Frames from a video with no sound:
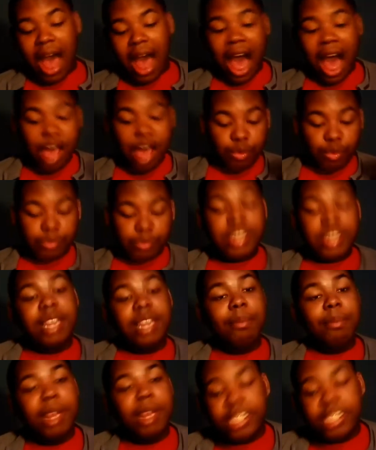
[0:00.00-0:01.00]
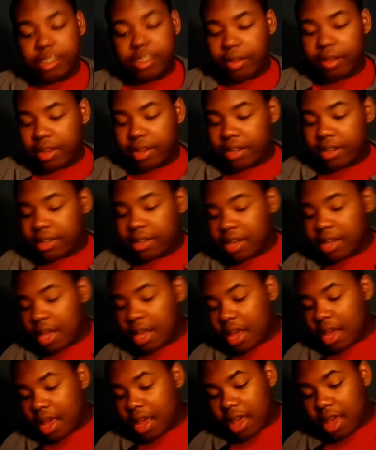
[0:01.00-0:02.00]
I really must show this.
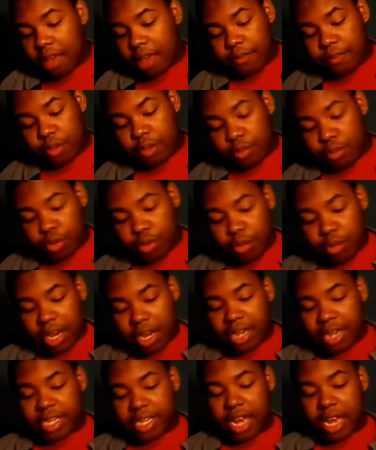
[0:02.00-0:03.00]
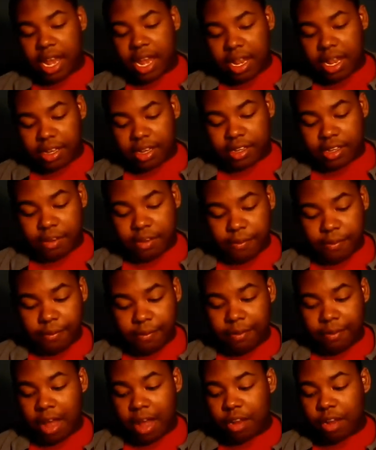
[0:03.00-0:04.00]
If you do get a chance to
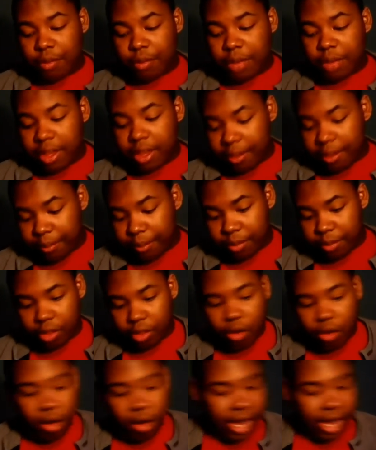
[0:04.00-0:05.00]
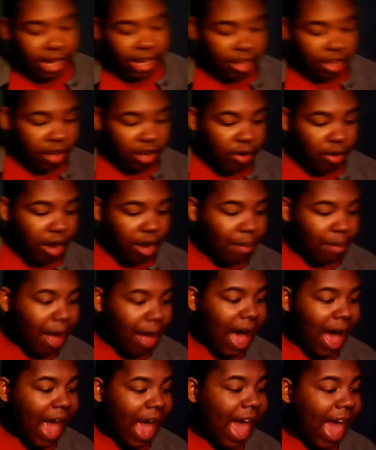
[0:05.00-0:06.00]
follow me on Instagram,
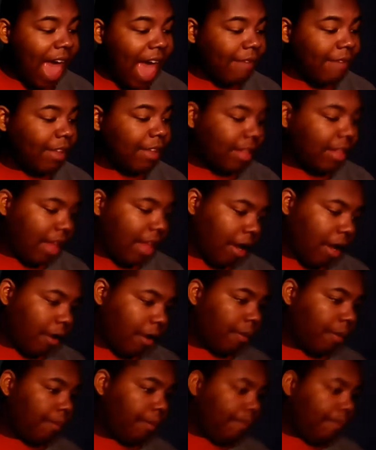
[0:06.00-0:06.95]
I have it there.